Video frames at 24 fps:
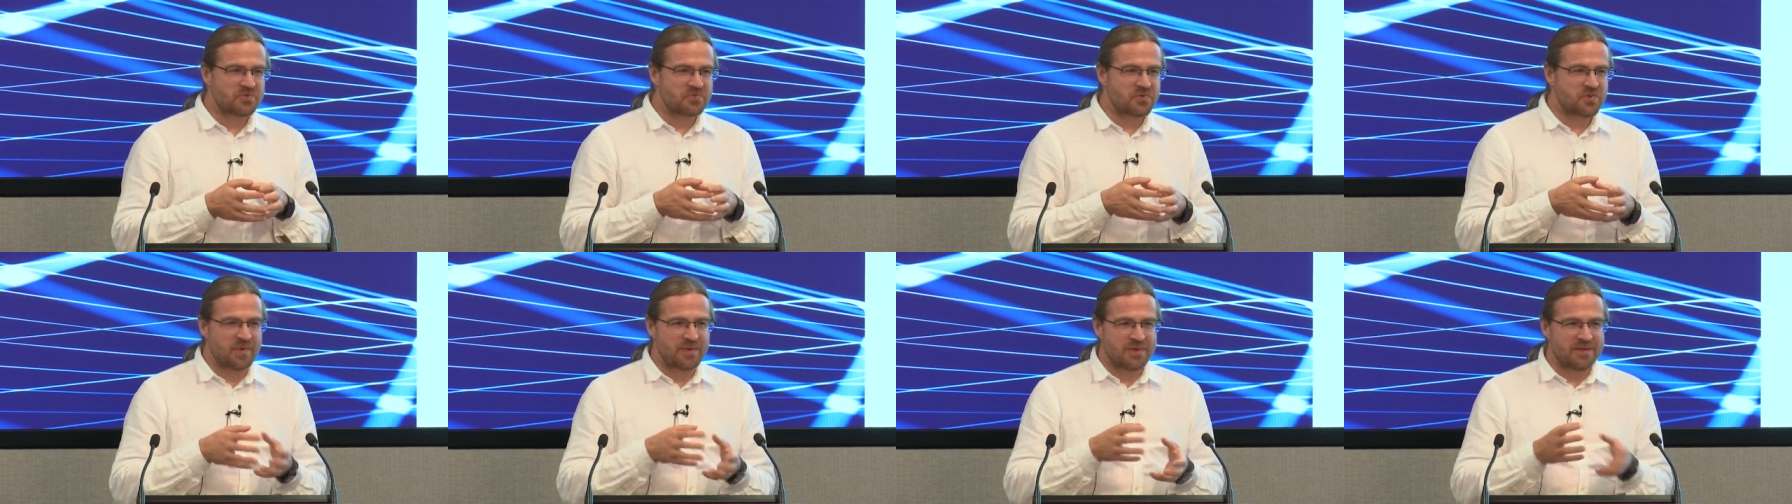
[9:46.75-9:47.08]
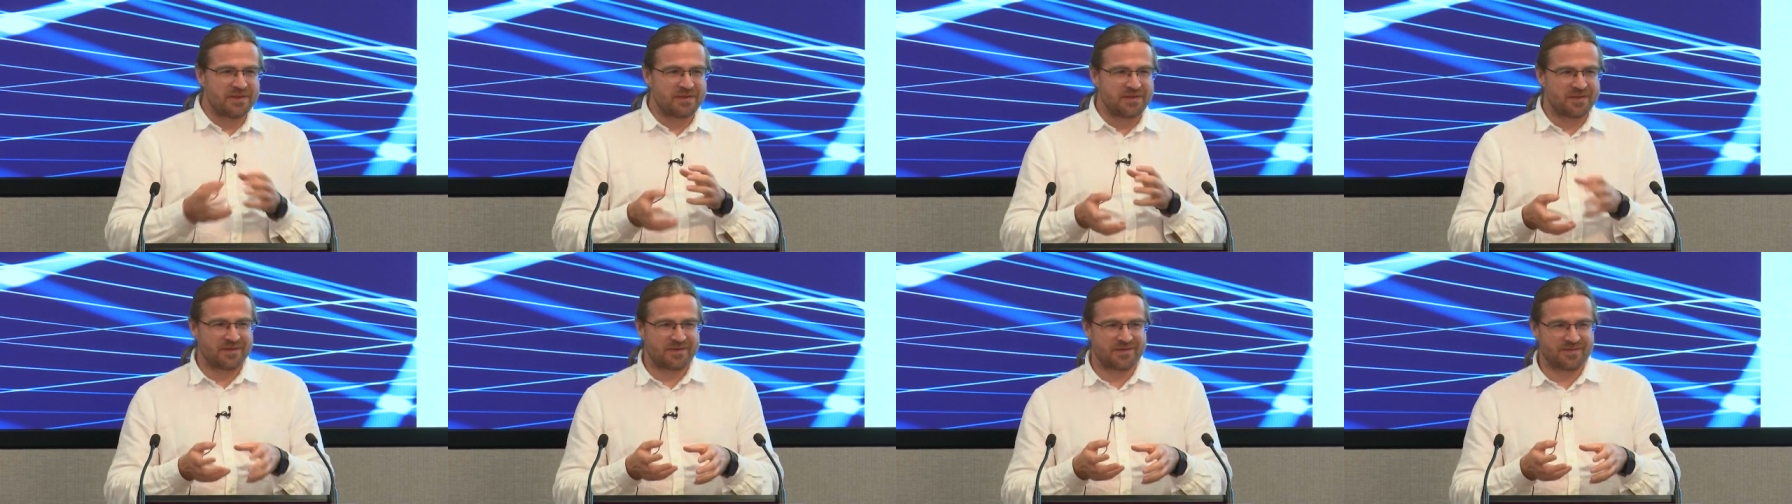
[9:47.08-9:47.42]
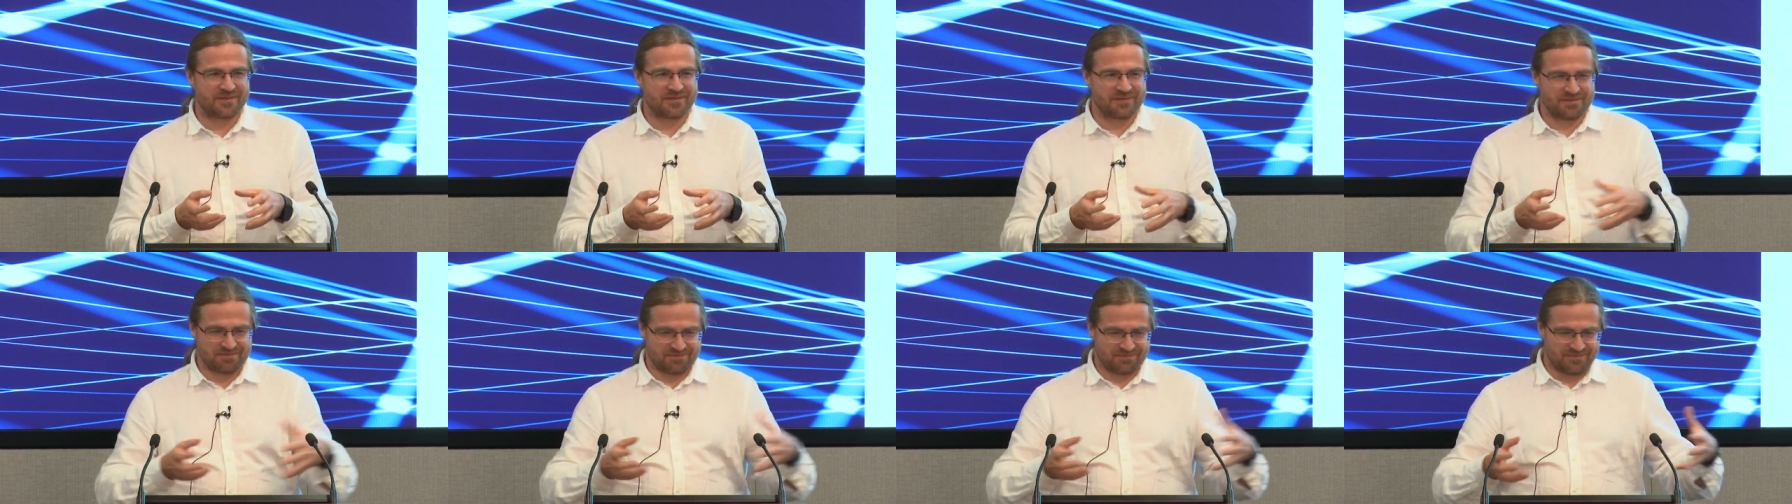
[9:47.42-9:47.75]

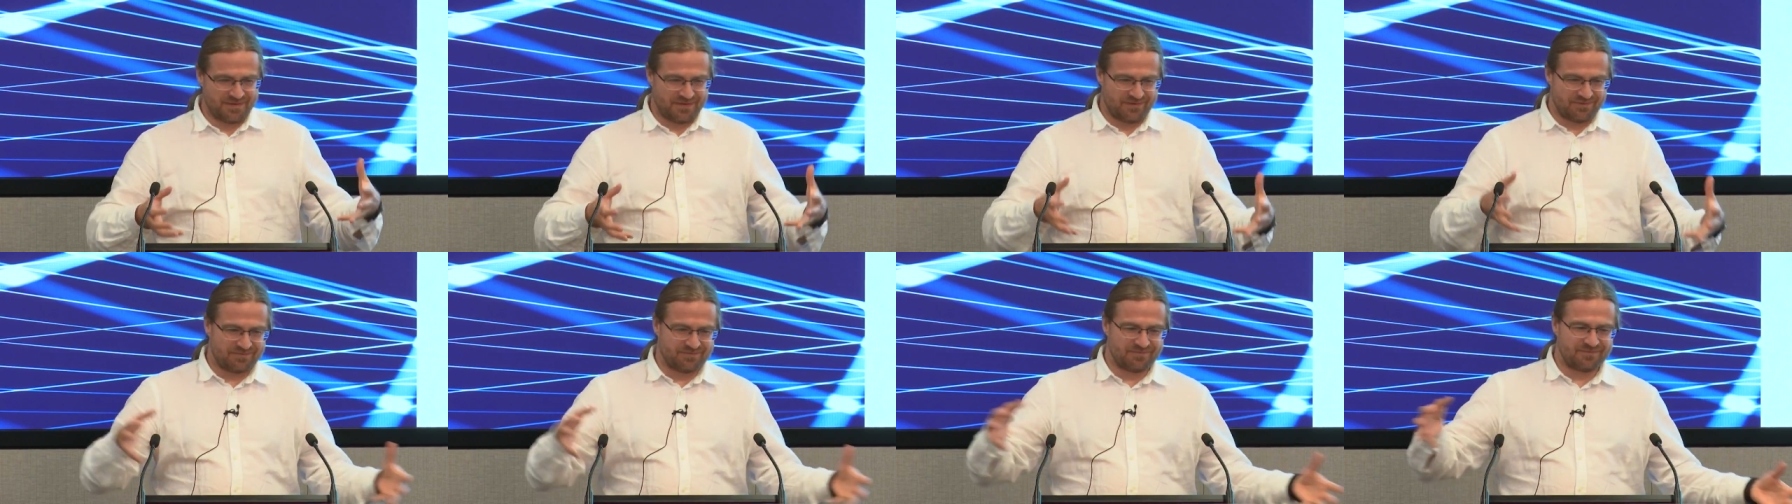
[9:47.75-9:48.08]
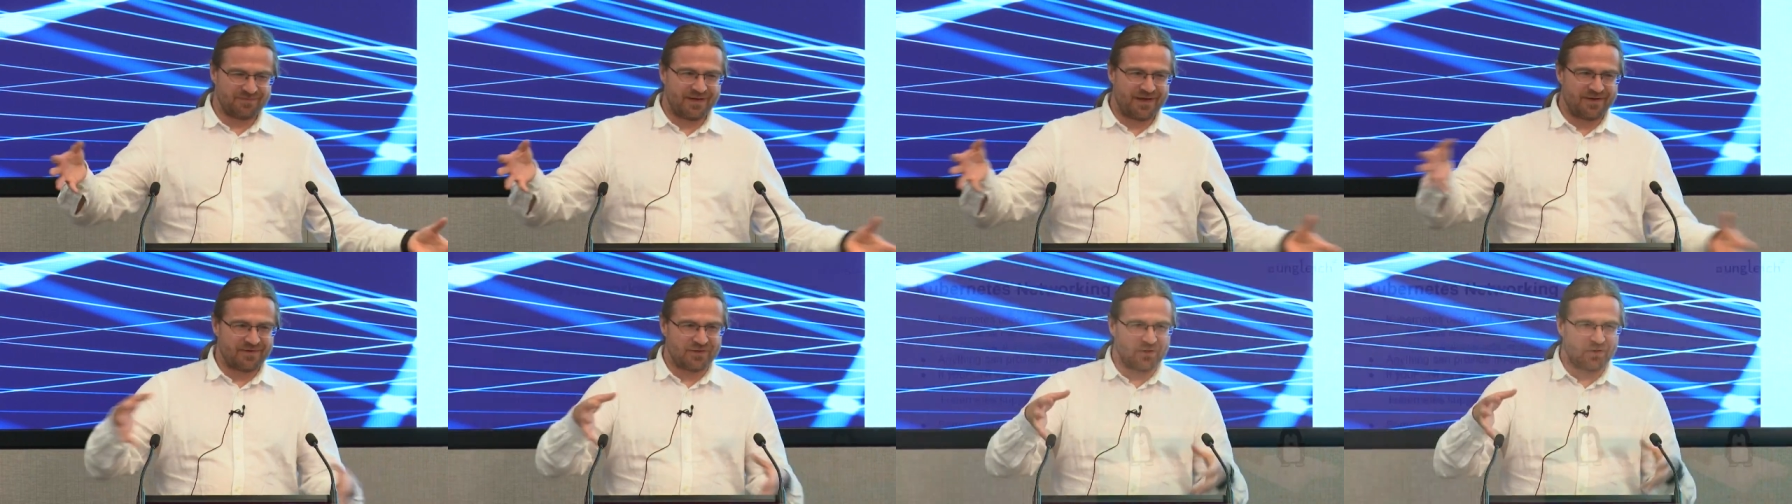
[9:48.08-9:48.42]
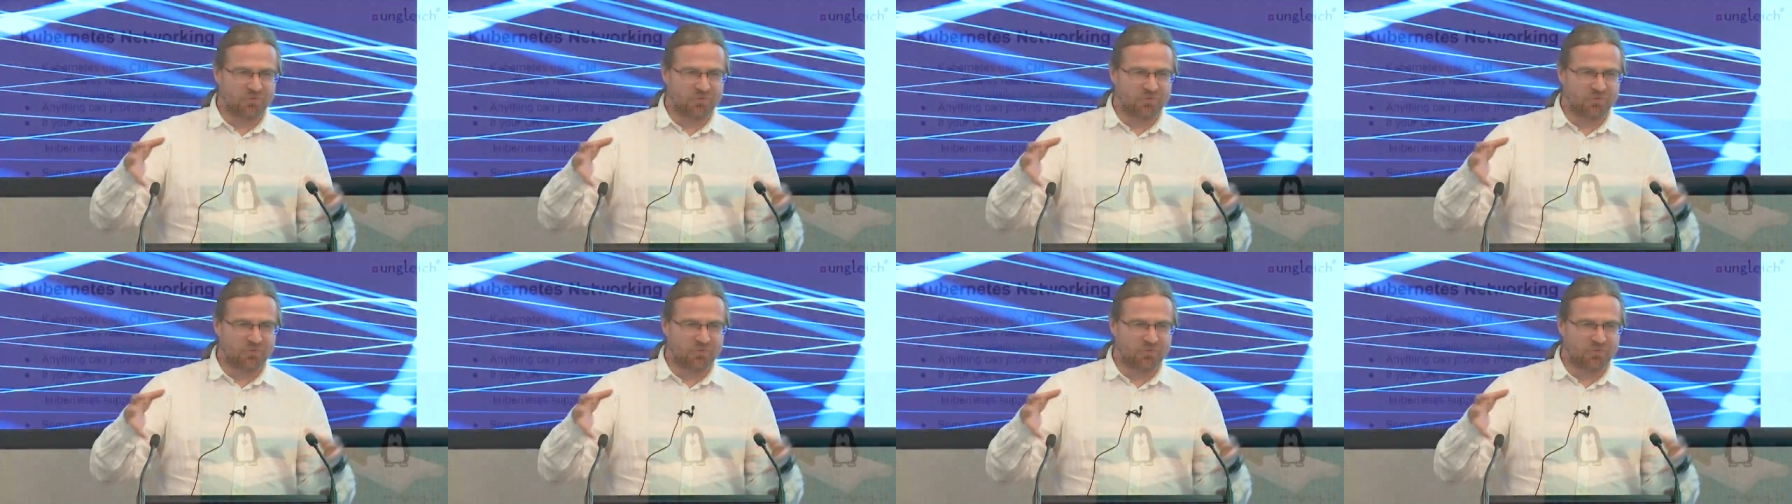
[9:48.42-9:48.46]
Kubernetes you know, has a lot of